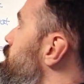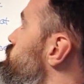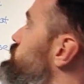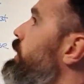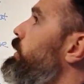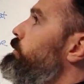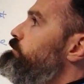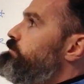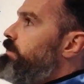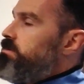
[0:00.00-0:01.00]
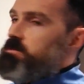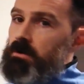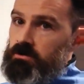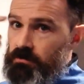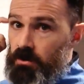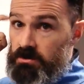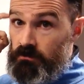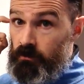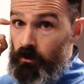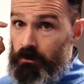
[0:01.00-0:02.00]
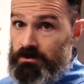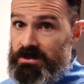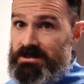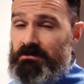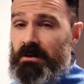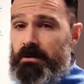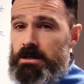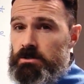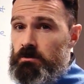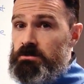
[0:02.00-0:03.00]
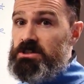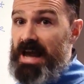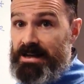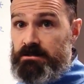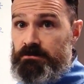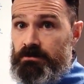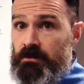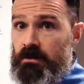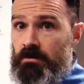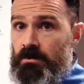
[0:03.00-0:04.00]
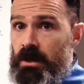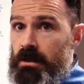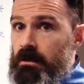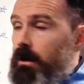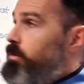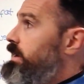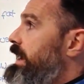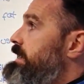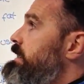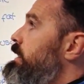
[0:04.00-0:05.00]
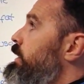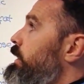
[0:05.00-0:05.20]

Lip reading: So I suppose first and foremost, it's a very subjective thing, okay?